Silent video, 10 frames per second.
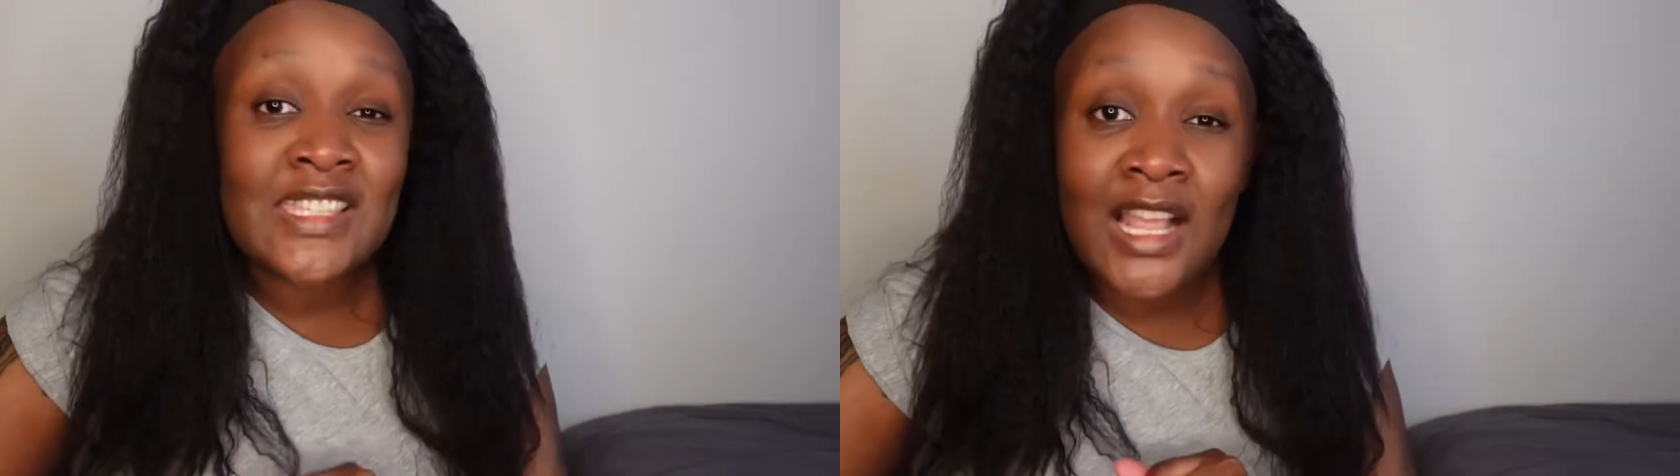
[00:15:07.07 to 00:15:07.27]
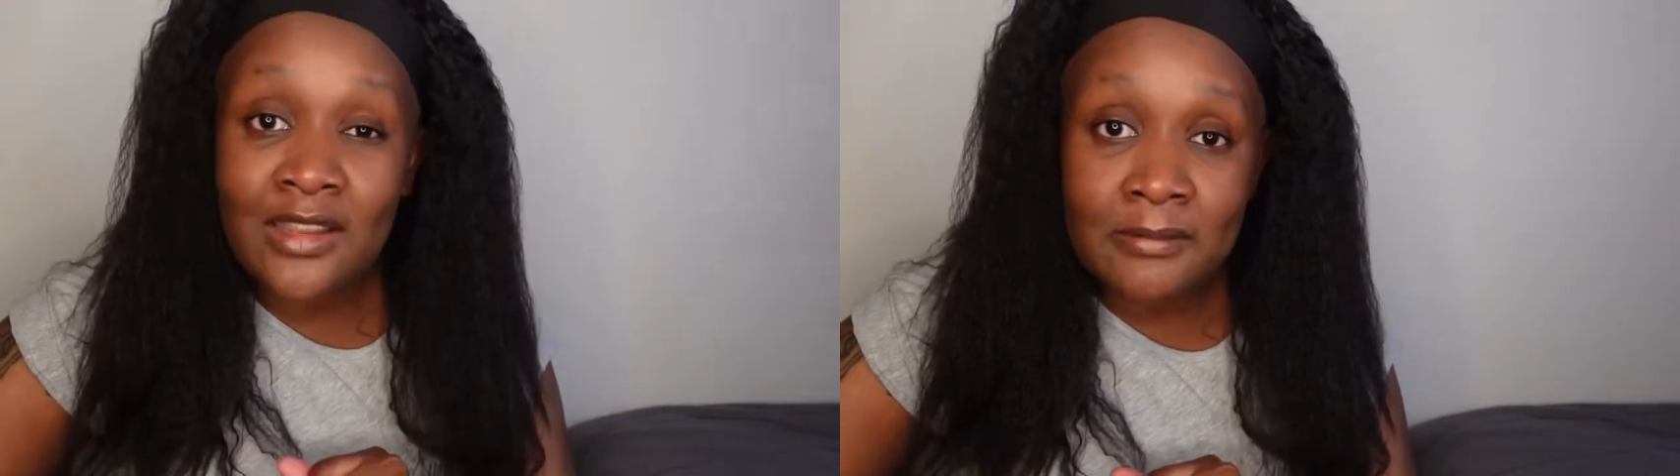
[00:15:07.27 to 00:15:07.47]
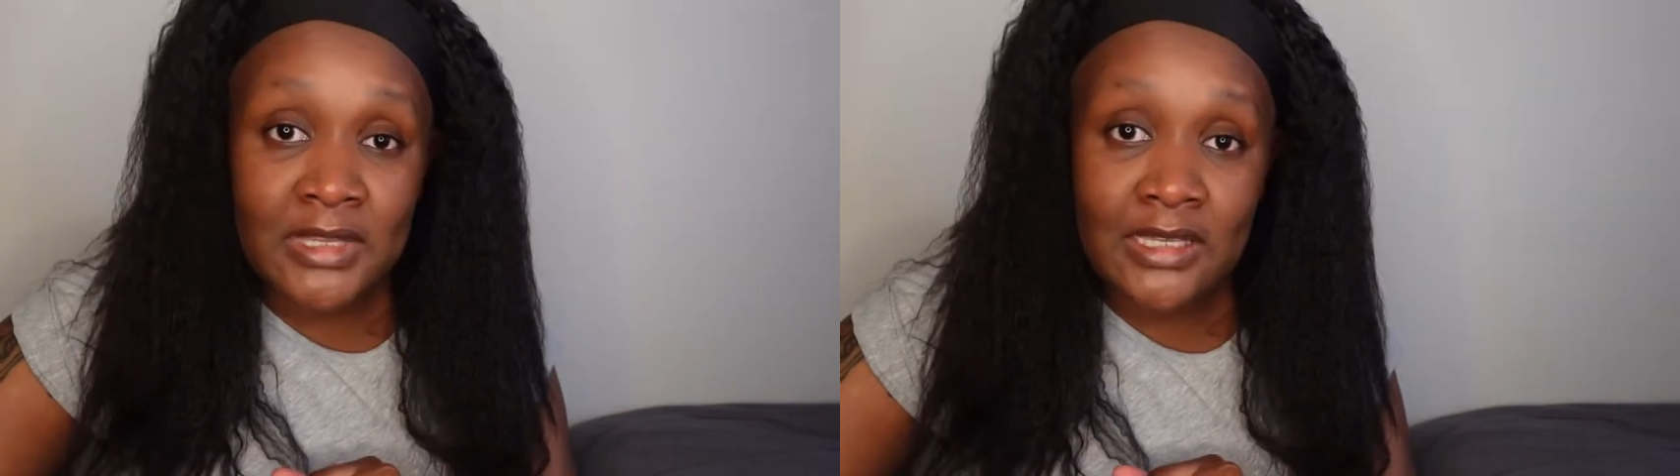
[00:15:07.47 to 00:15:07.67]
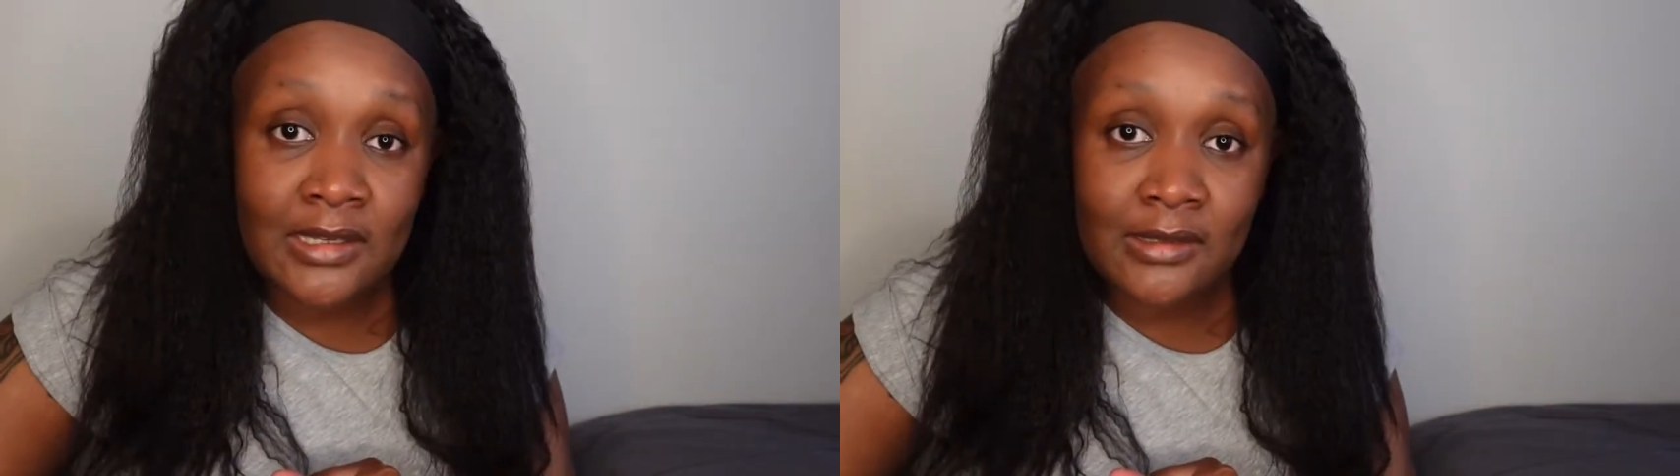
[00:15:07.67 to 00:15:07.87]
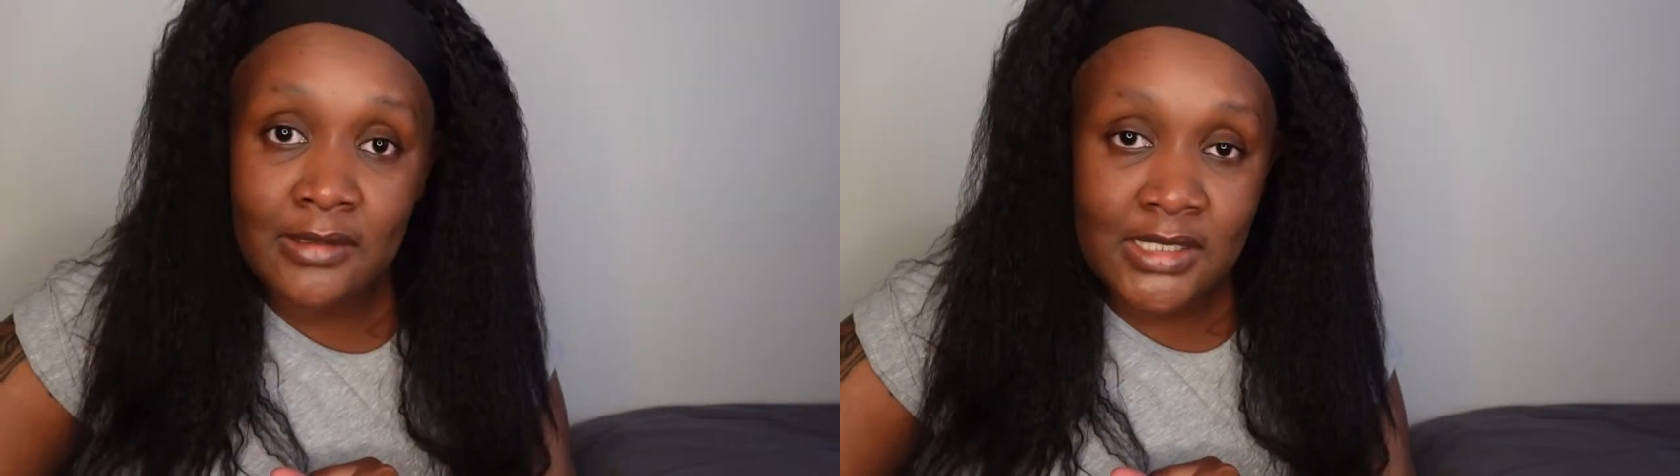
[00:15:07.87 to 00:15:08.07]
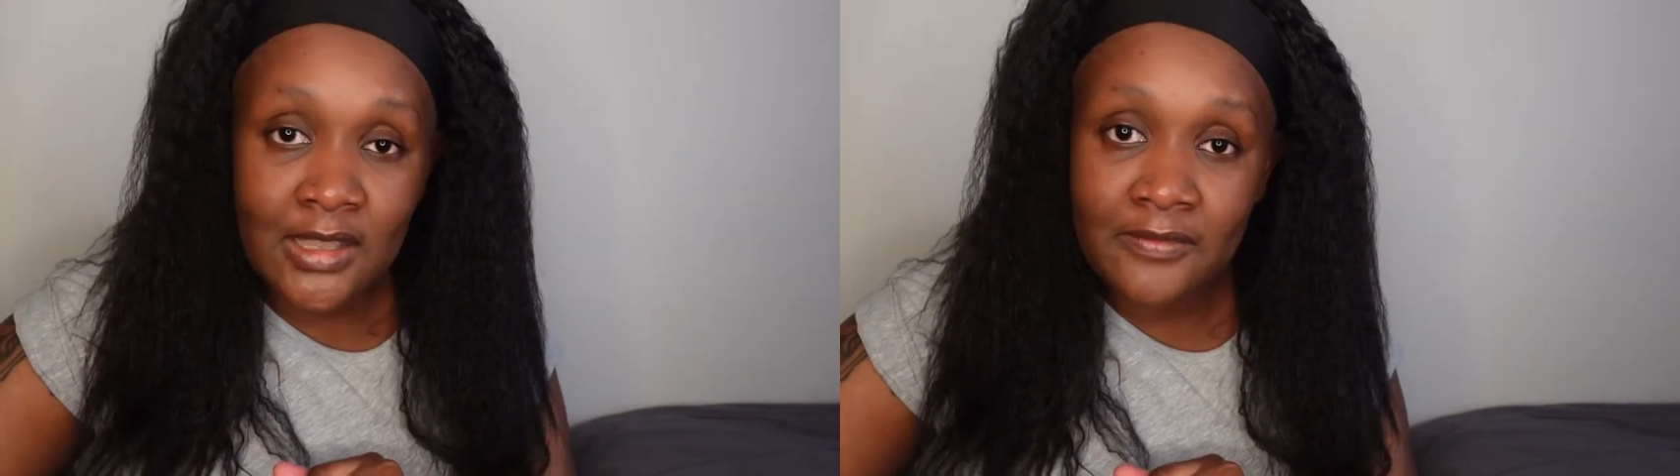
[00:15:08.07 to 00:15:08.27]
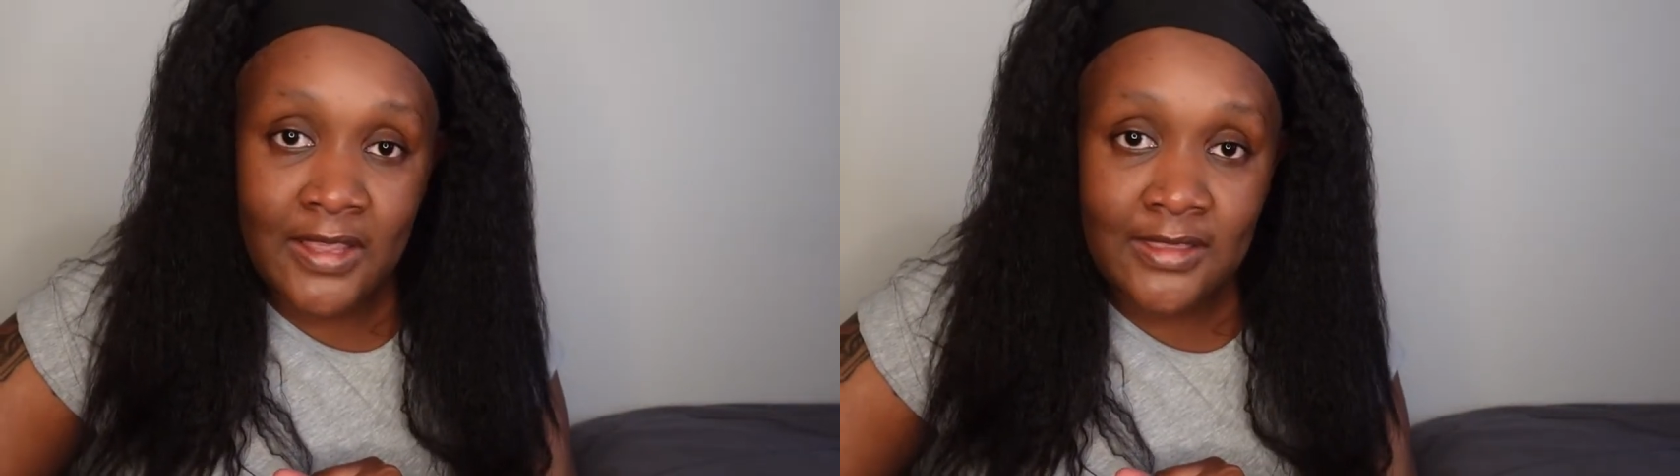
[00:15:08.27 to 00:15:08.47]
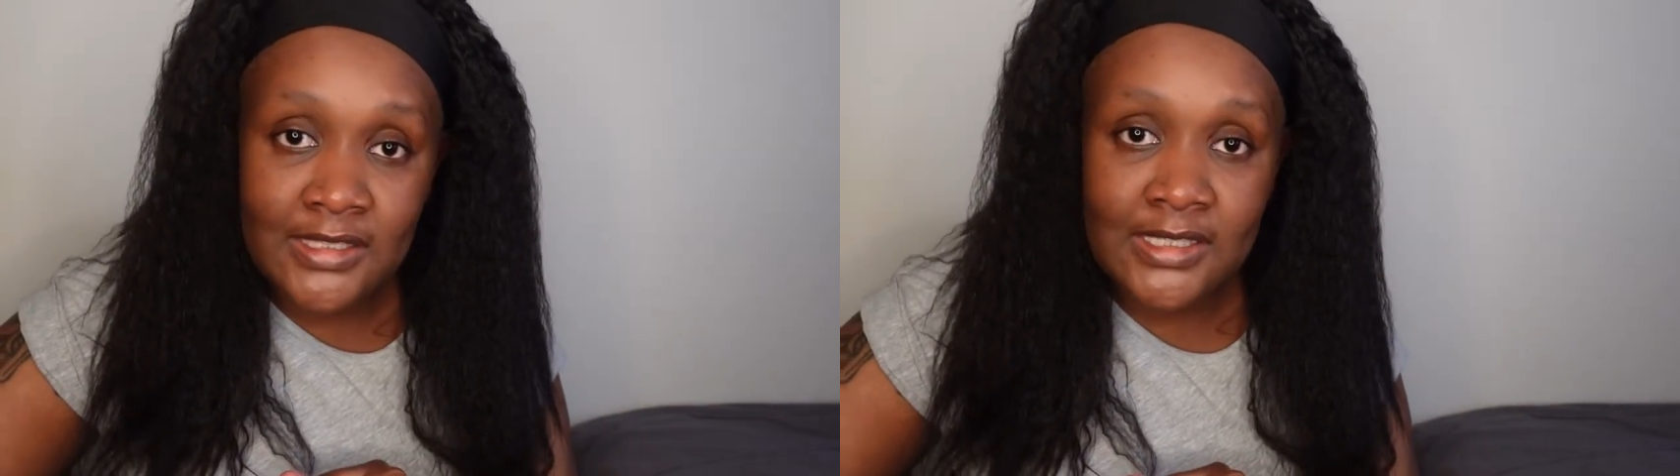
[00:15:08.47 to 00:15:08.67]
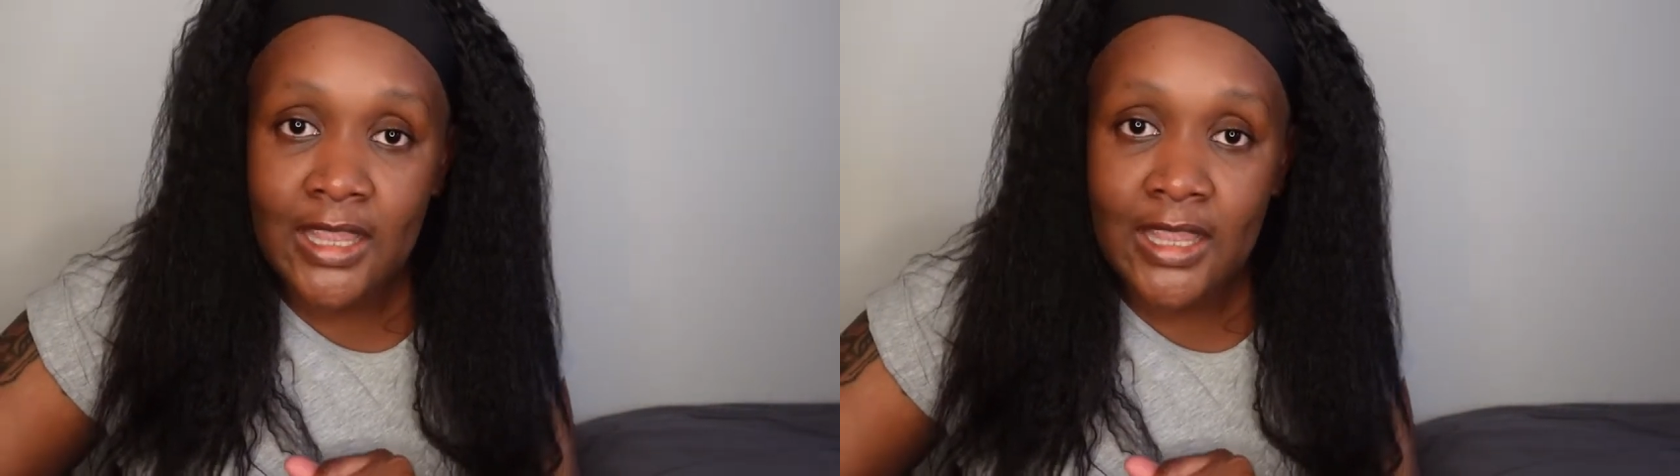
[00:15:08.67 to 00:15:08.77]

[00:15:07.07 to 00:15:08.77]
telling me stuff like this.